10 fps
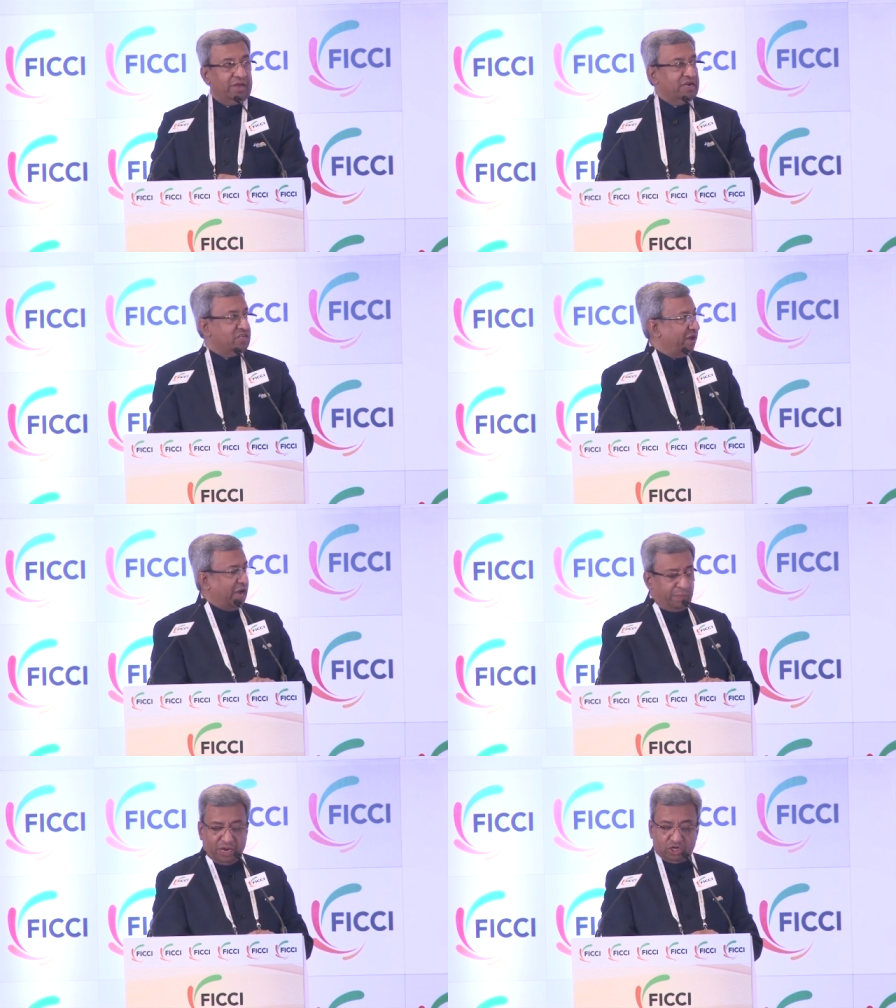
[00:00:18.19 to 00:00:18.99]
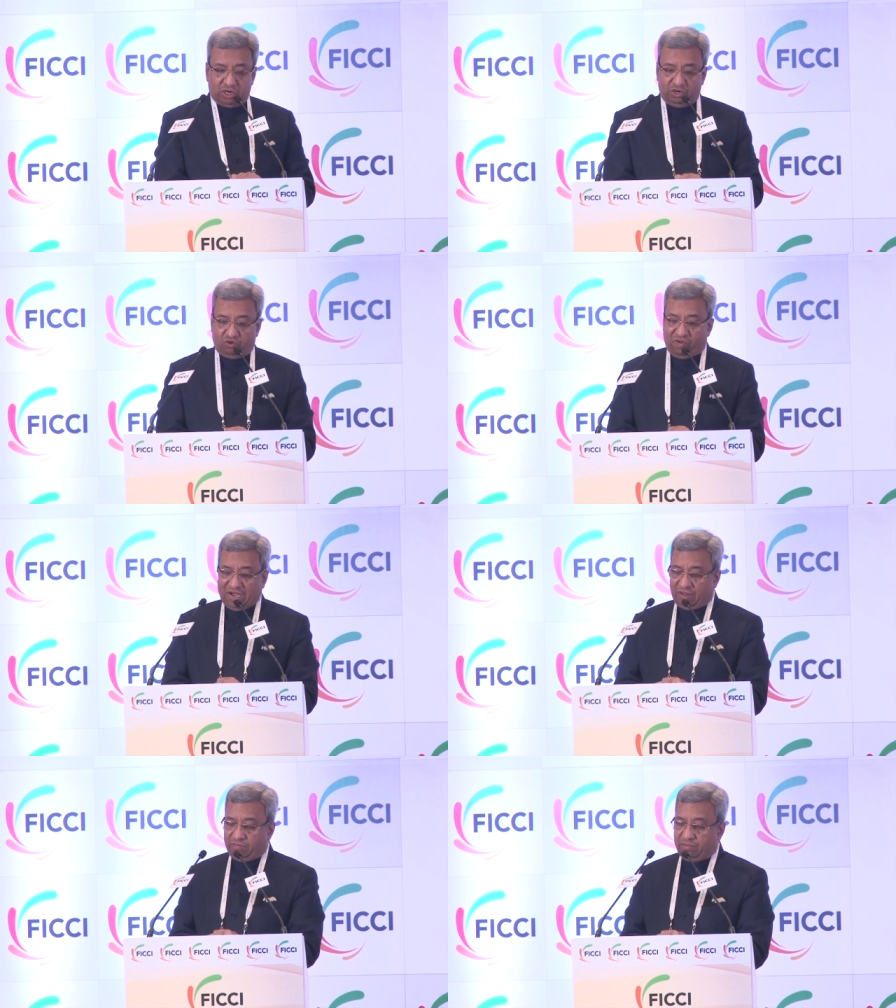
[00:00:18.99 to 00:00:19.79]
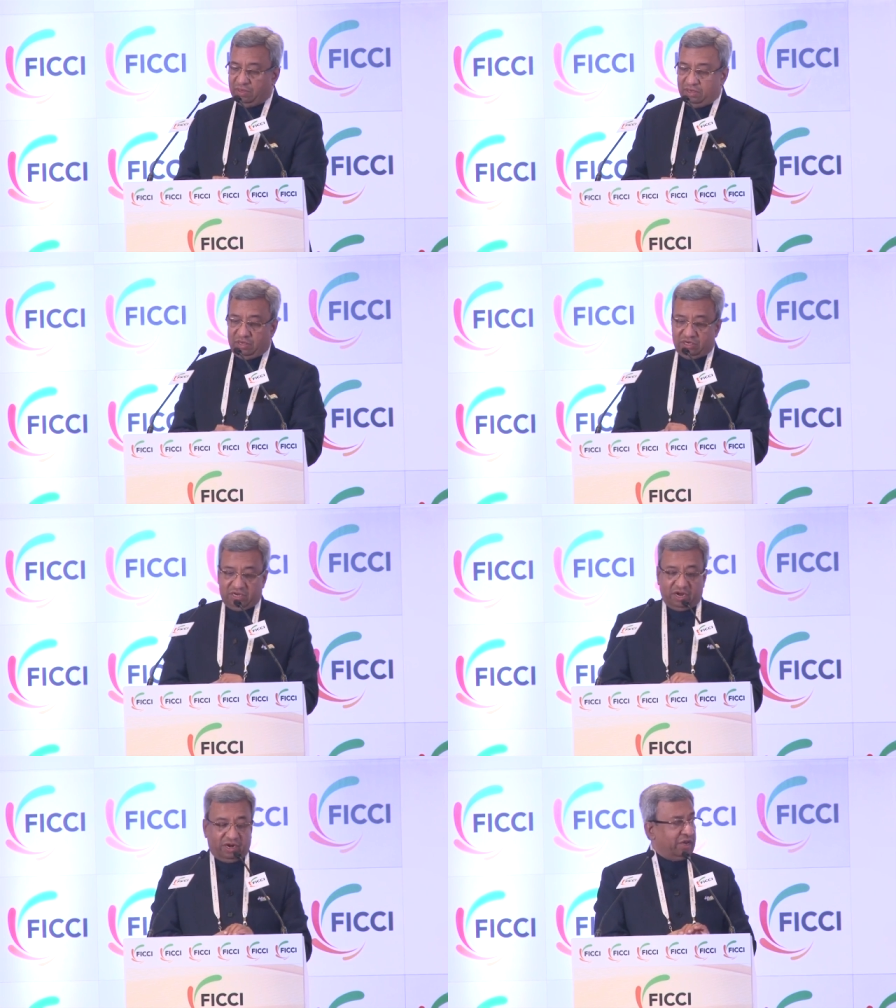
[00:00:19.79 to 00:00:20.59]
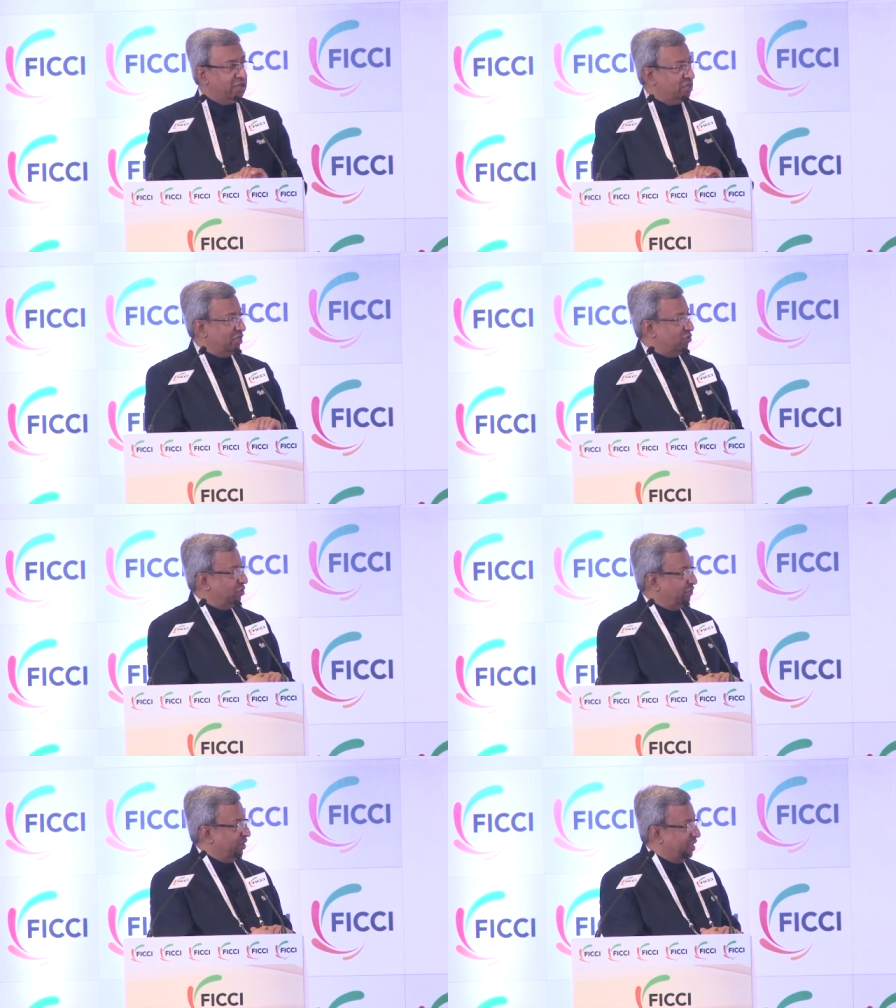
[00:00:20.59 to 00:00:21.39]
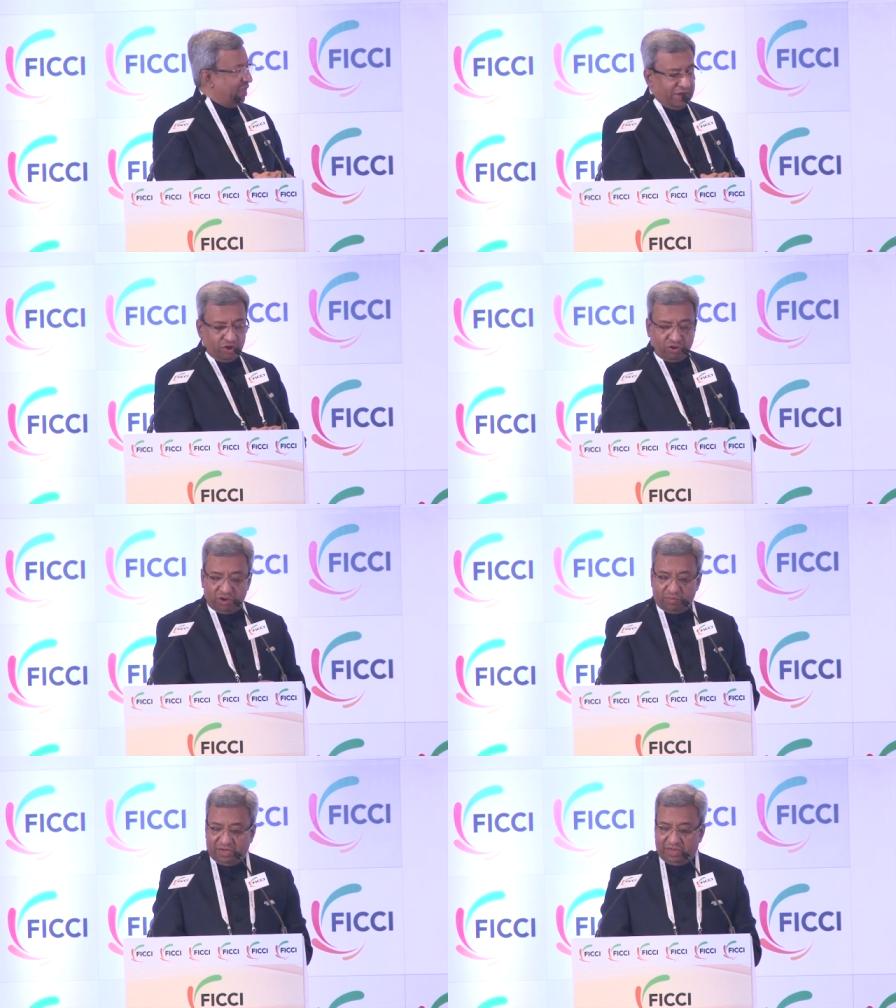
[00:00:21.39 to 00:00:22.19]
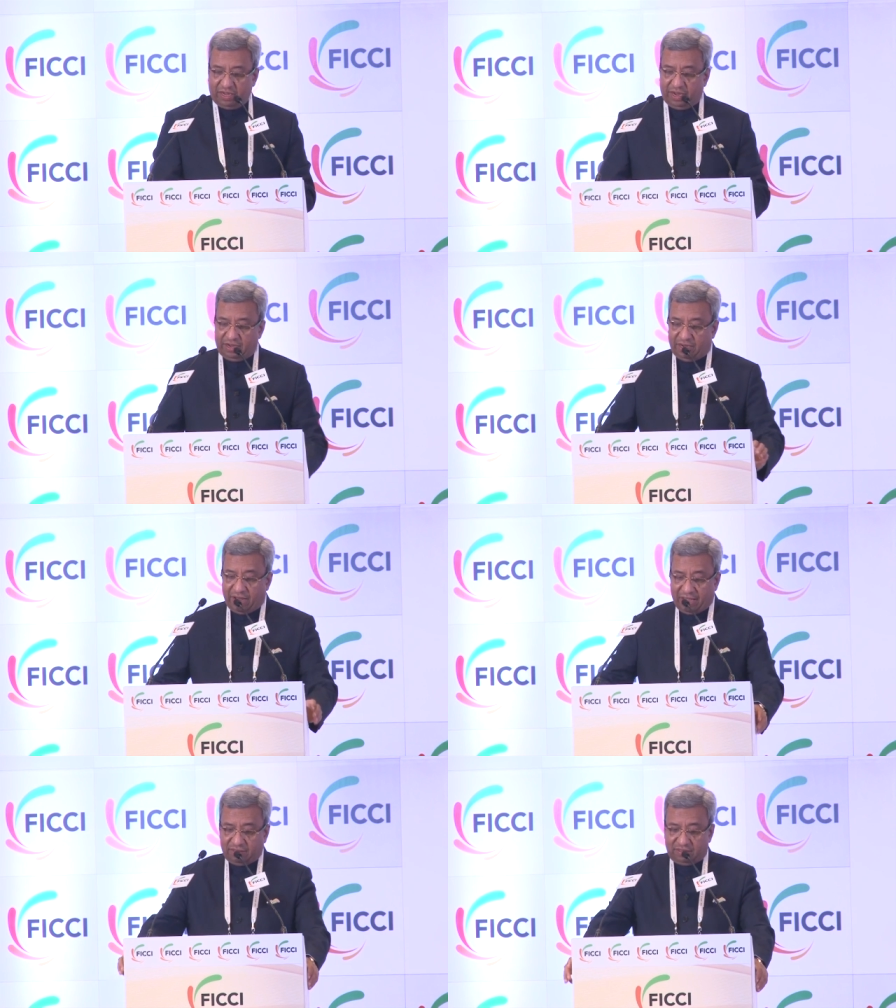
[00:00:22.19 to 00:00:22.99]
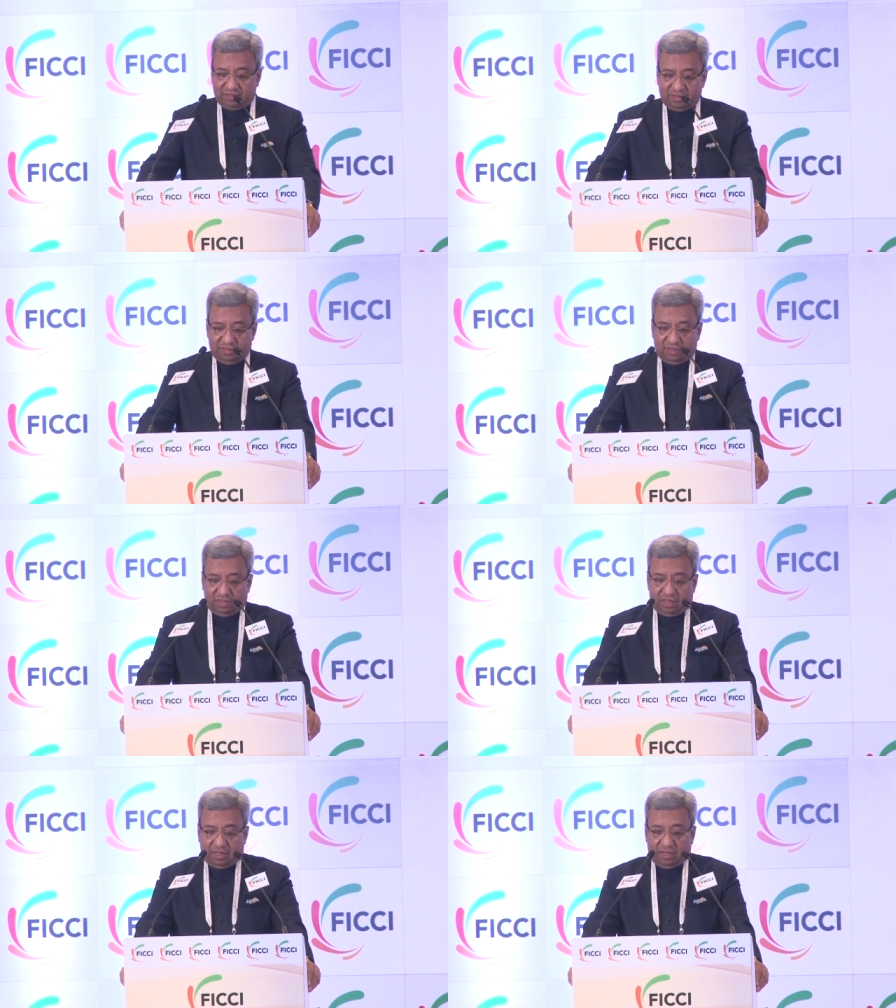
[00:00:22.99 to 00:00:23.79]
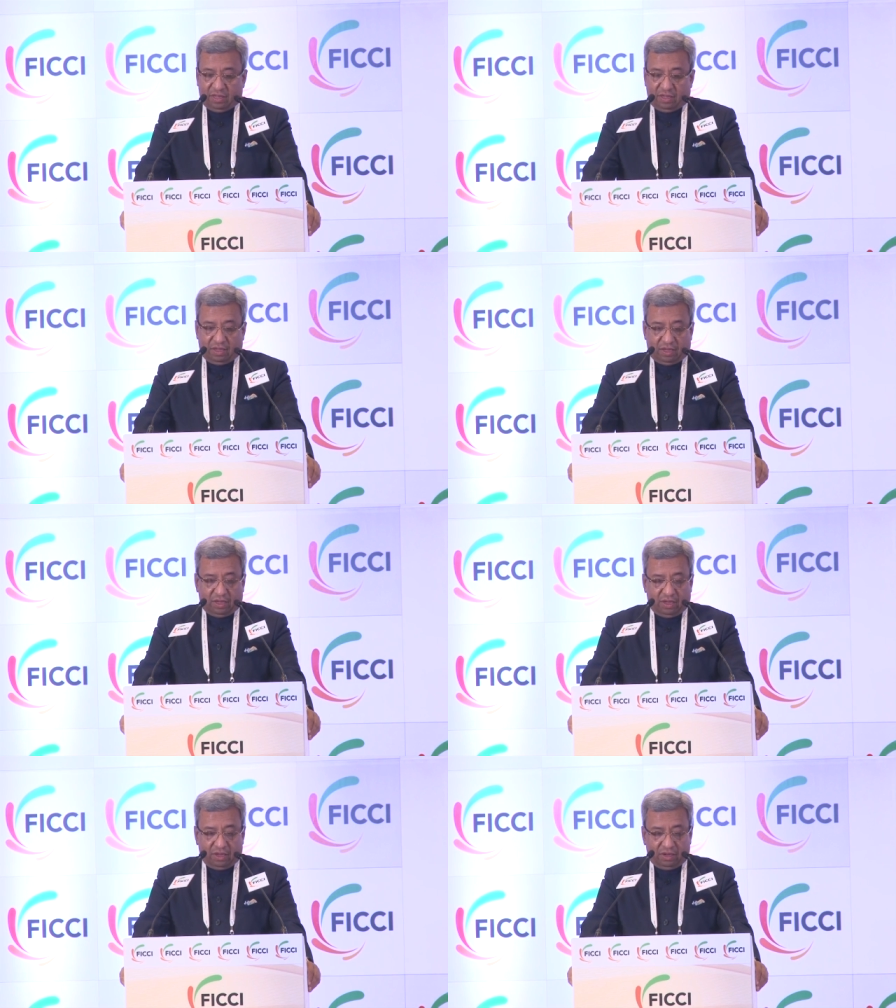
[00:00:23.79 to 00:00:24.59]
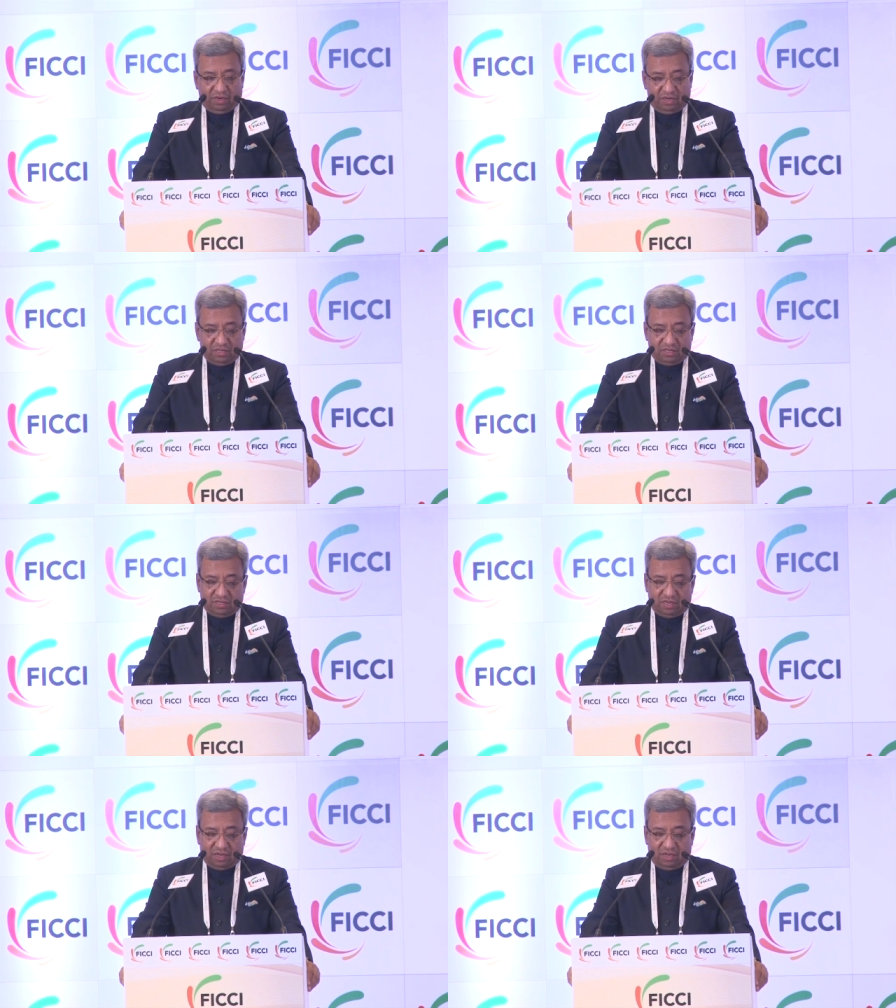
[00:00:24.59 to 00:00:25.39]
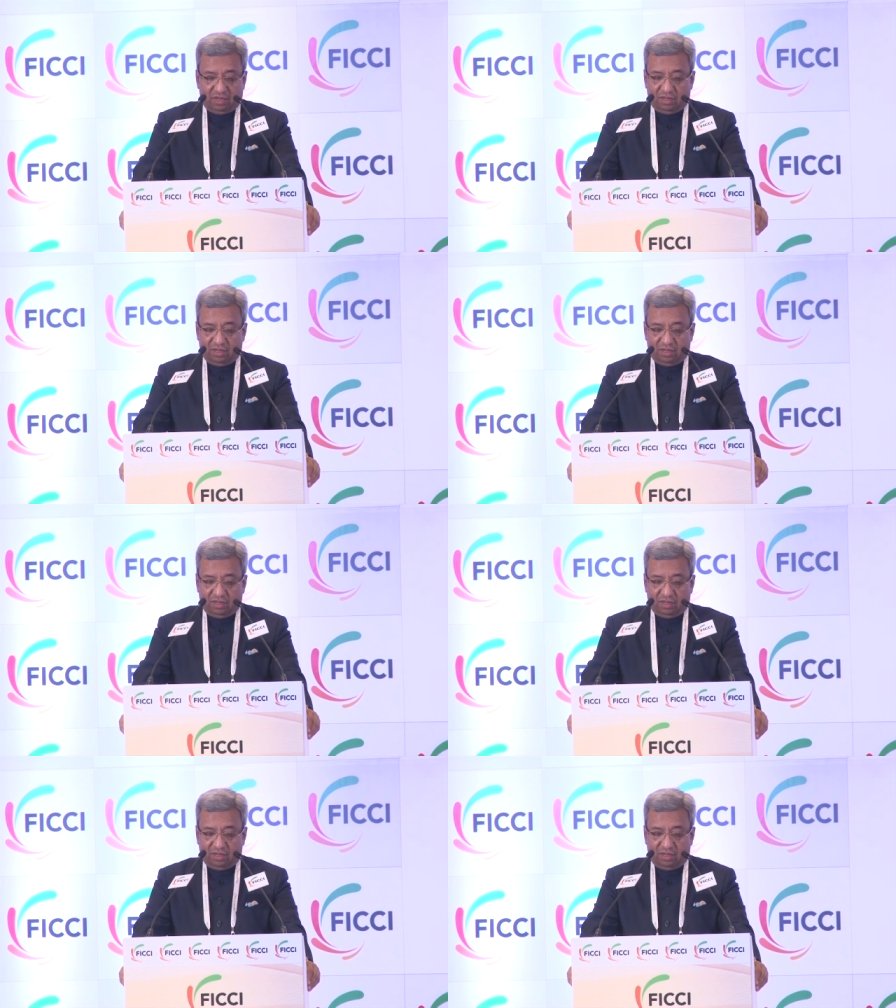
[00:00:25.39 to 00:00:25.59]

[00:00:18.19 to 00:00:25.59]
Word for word: It's a great pleasure to welcome Shri Gadkari ji to the FICCI annual meeting 89th. Uh, it is uh,